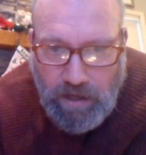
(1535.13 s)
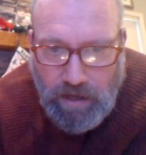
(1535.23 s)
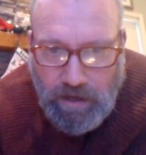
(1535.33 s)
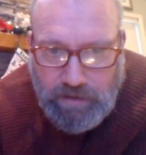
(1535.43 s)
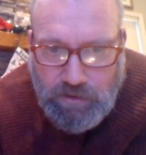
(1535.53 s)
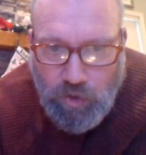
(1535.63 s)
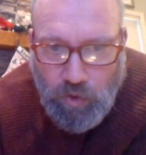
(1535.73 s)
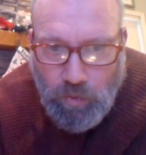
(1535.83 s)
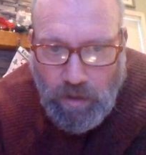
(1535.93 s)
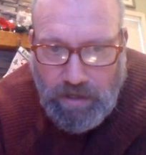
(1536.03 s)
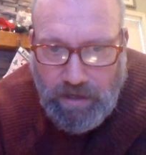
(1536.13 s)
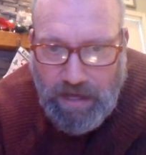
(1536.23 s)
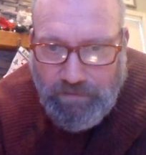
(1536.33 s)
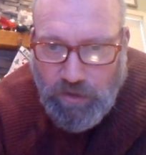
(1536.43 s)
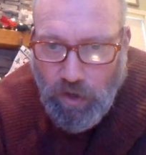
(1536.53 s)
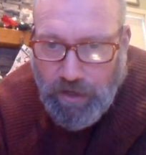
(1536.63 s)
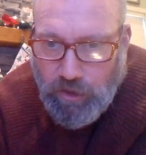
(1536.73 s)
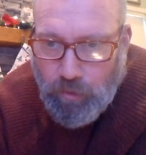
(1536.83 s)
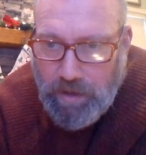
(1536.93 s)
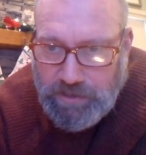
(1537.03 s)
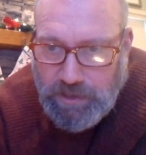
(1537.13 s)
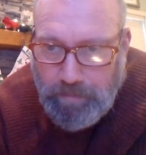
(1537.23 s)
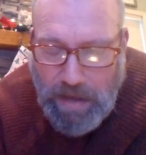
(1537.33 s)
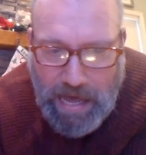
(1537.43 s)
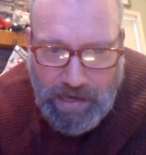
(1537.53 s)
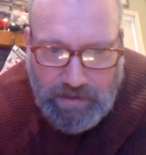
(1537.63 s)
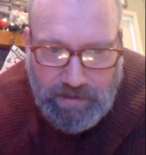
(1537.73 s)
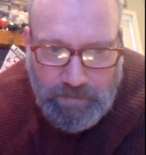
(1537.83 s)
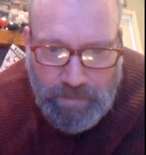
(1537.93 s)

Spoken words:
to have a non-aggression pact.